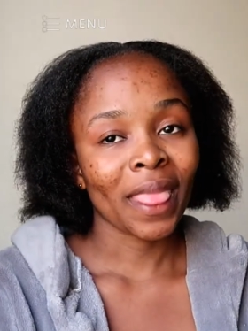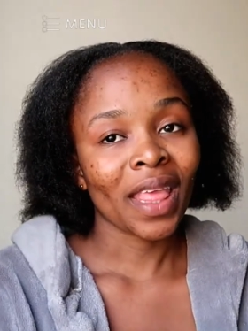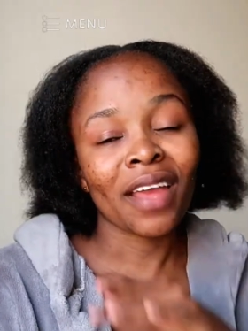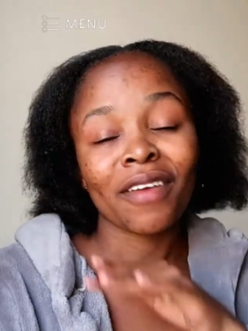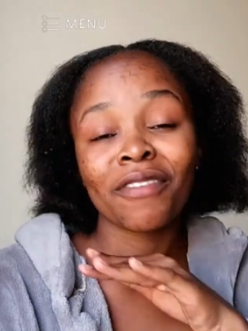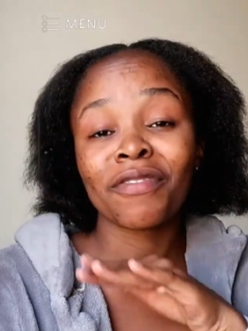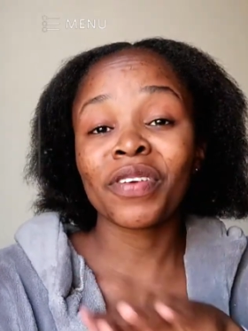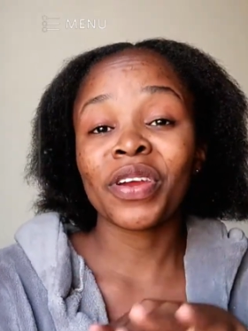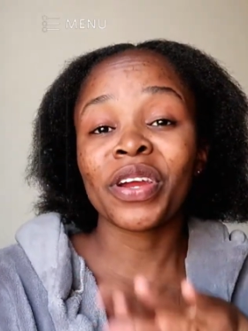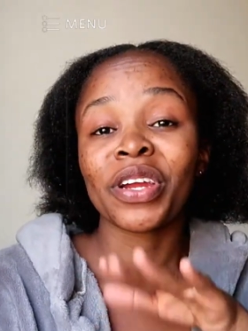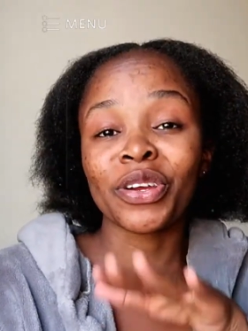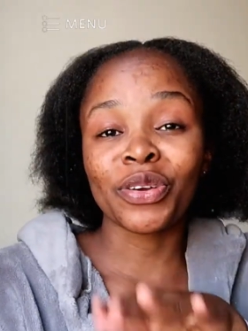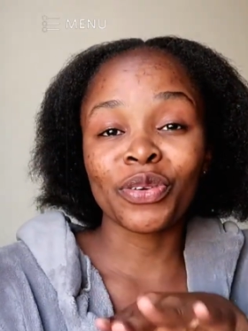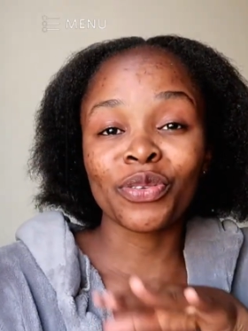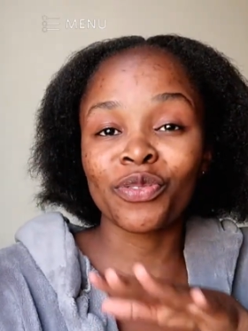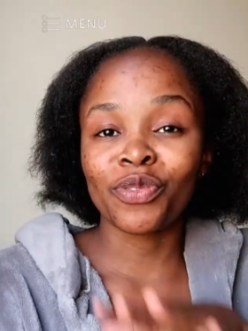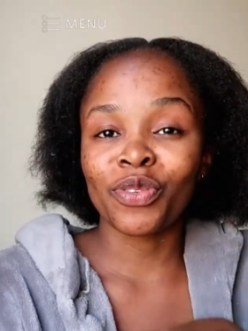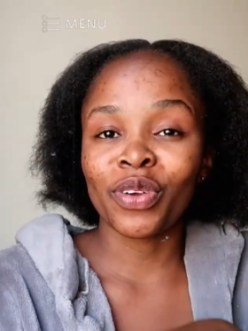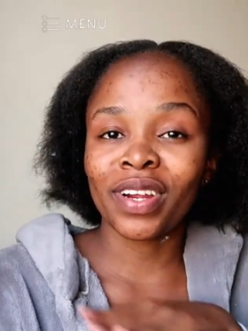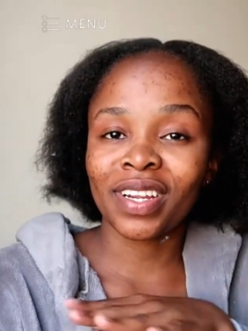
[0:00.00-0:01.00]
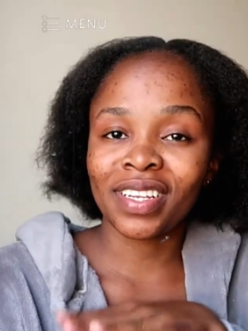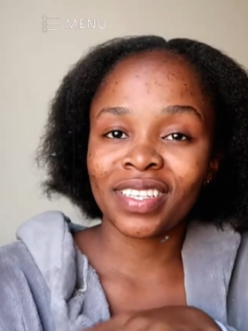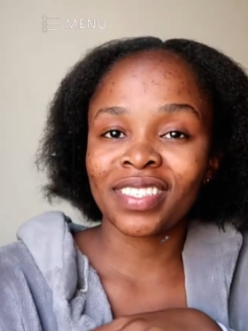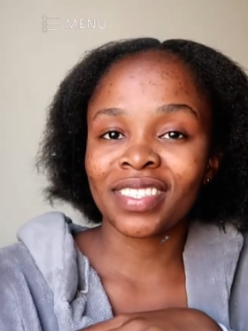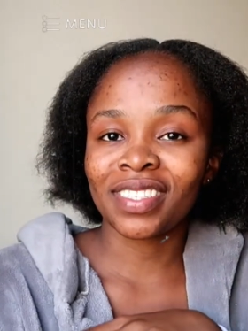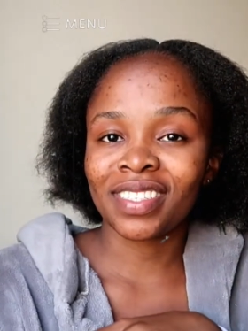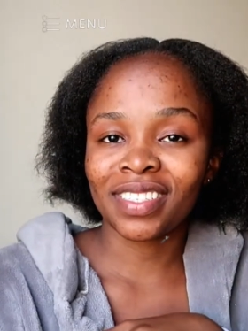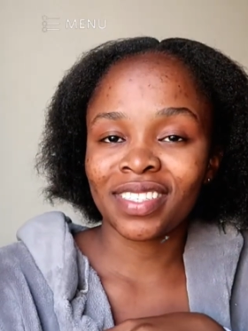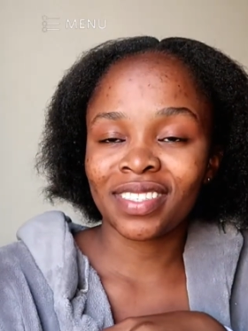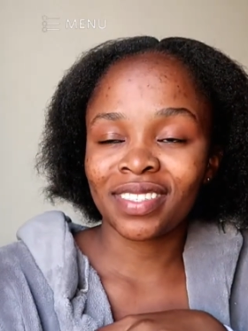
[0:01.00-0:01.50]
Very good
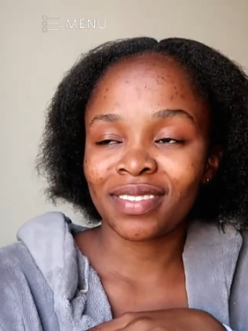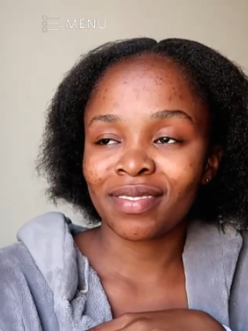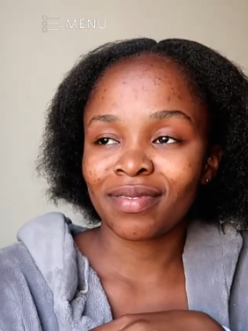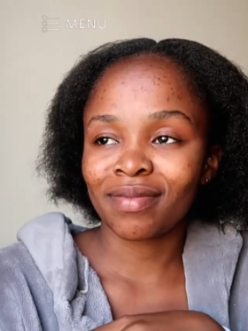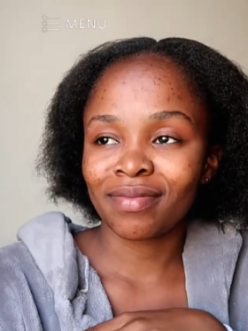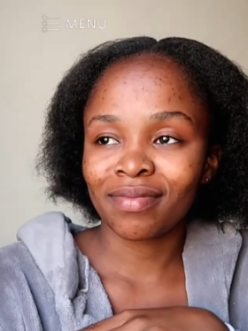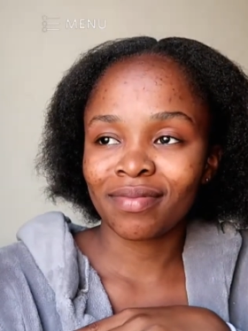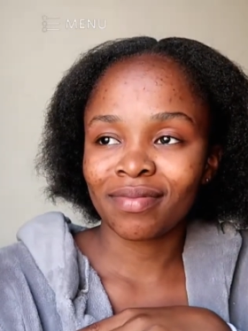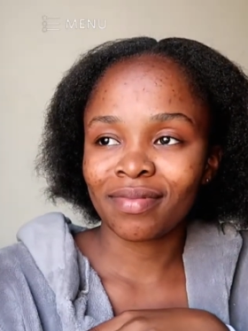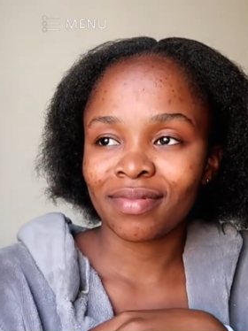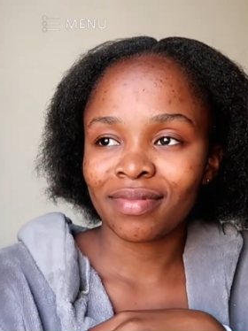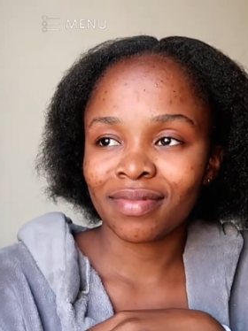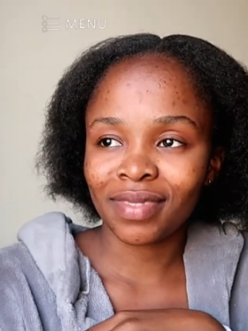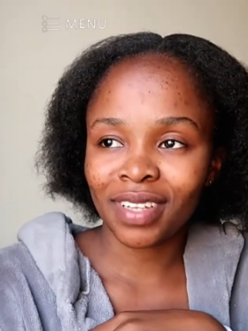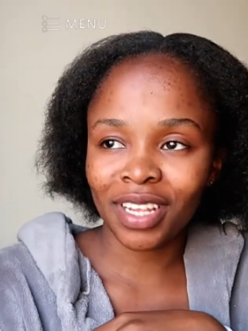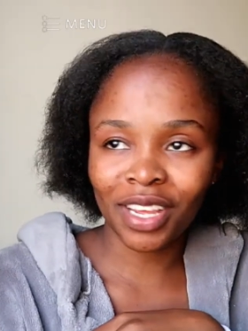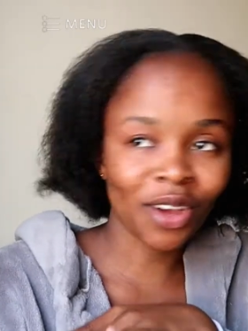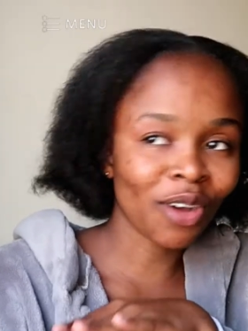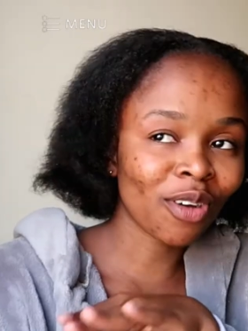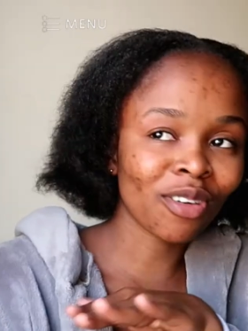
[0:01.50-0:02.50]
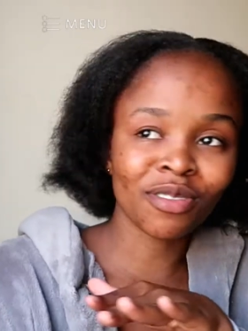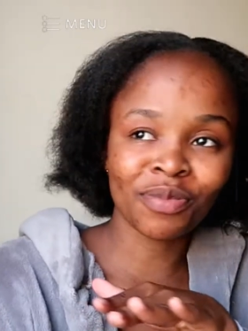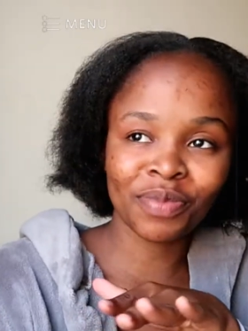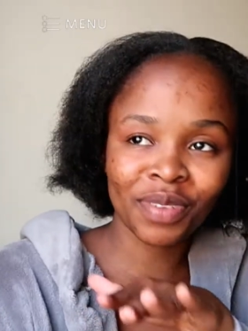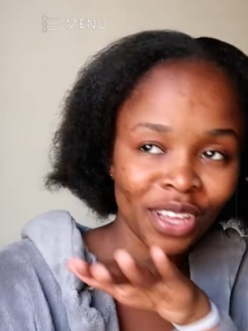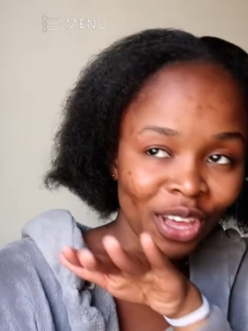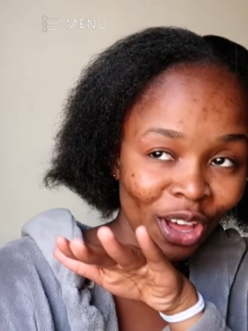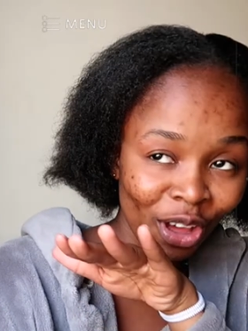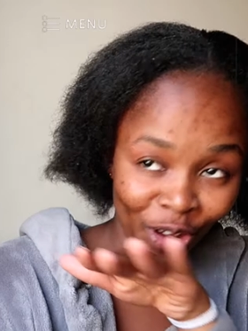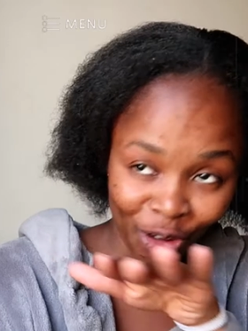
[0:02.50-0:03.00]
friends. He calls
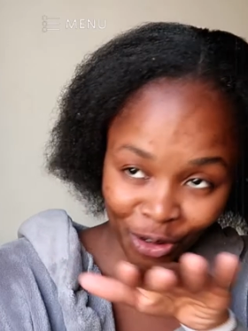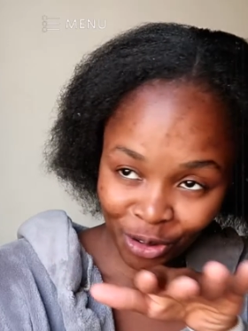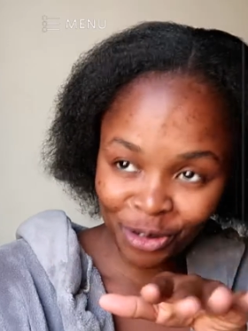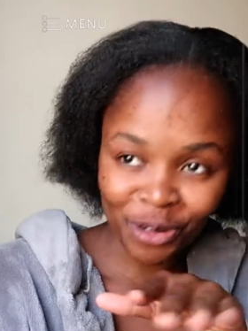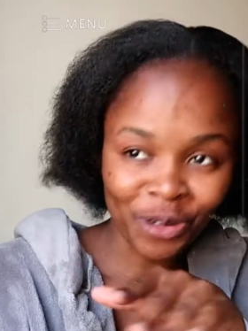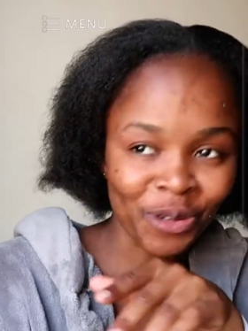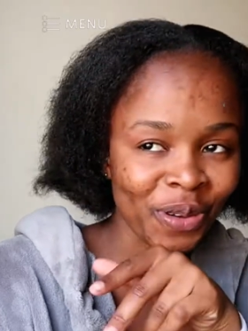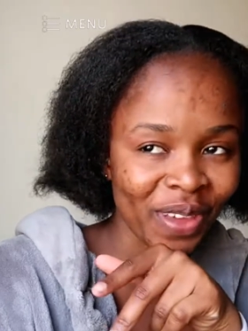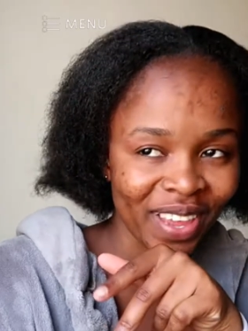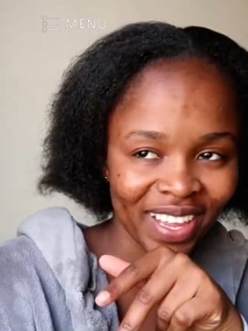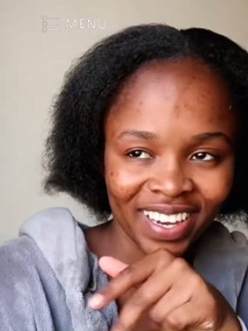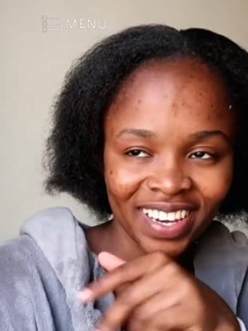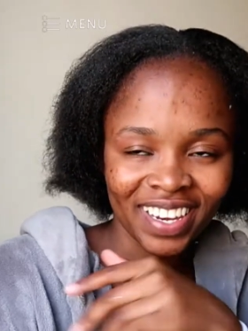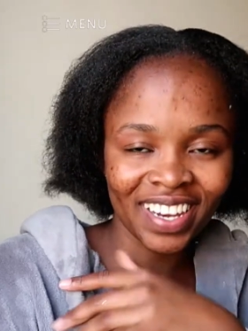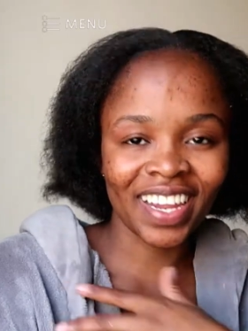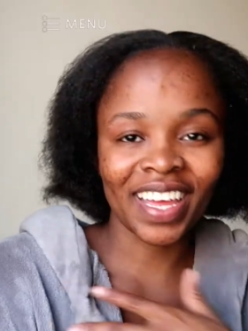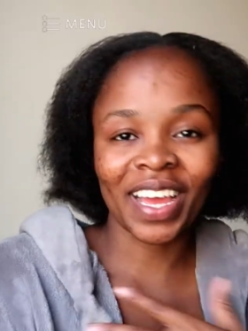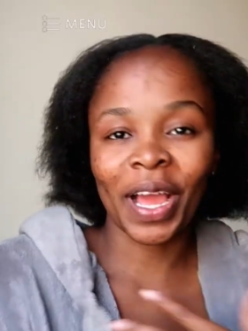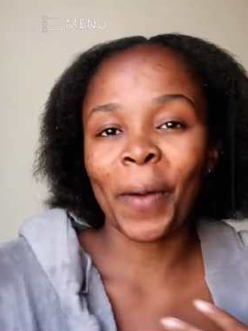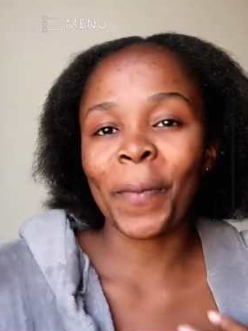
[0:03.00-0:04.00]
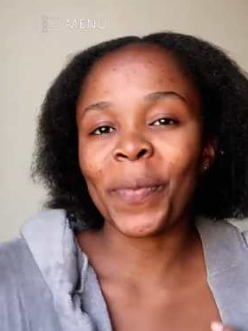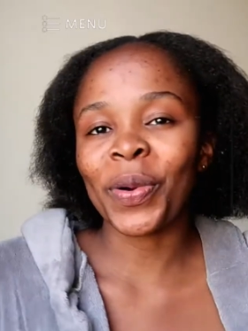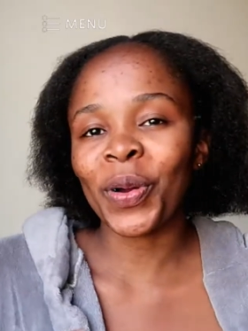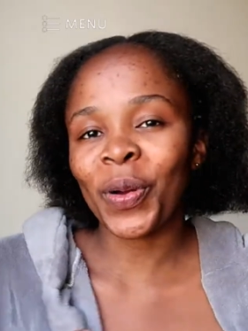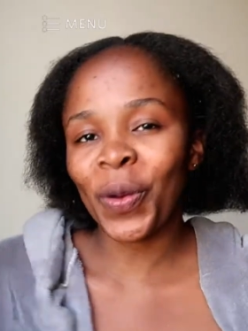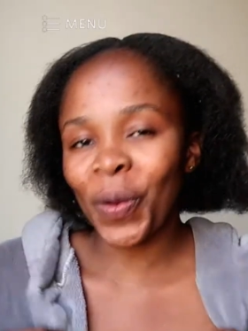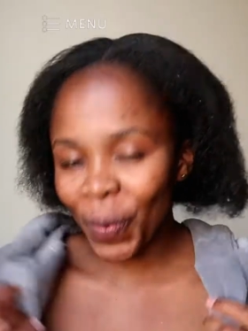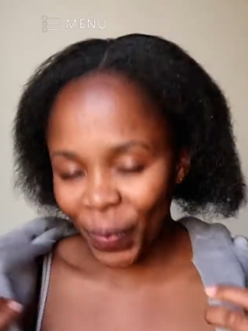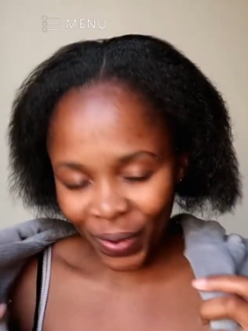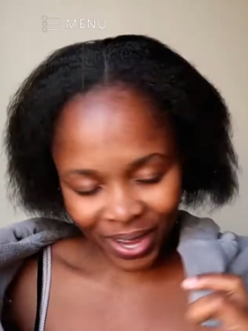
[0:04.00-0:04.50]
me a whole queen, like I'm a
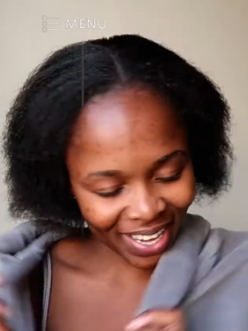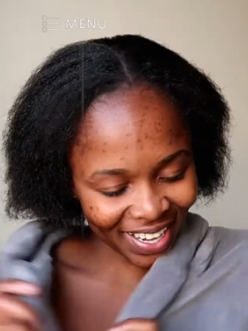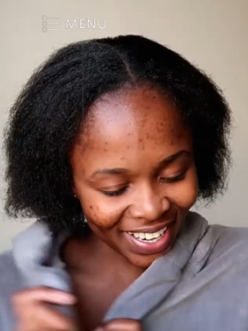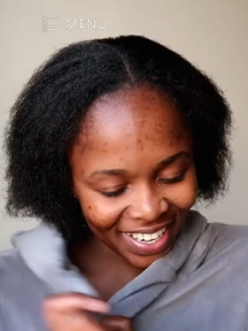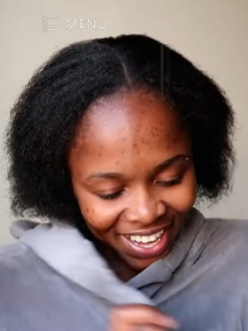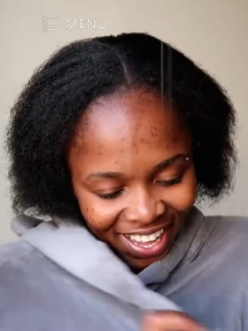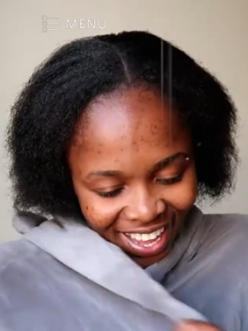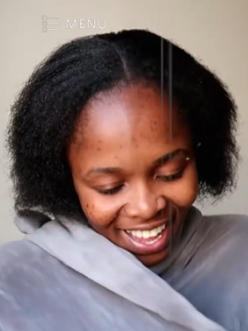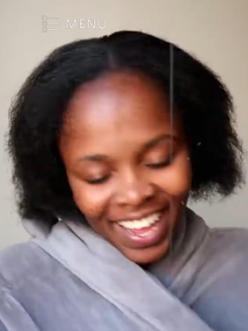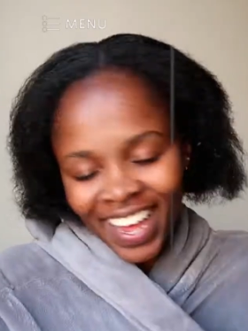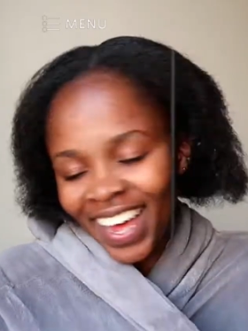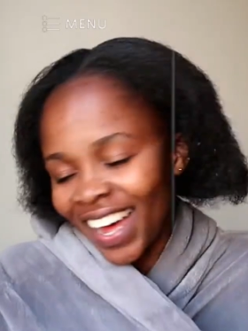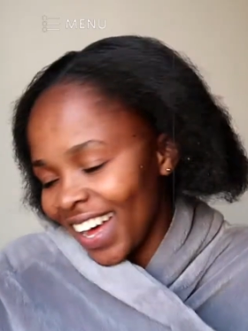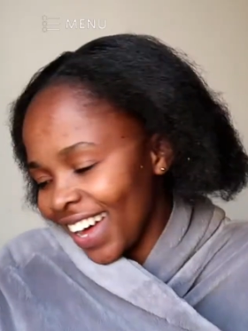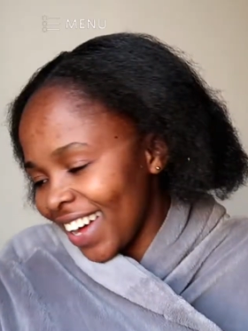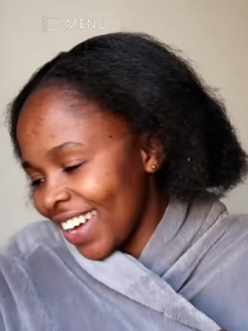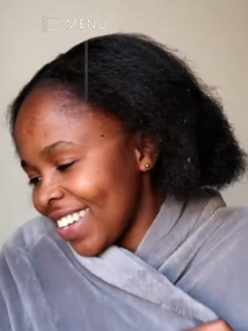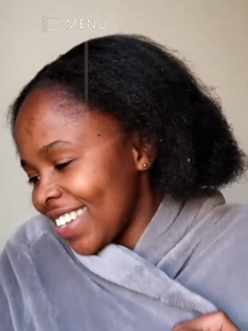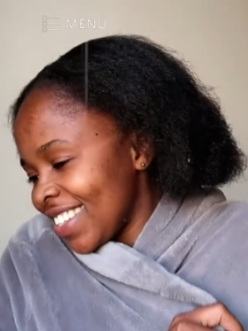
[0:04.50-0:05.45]
queen. Ah!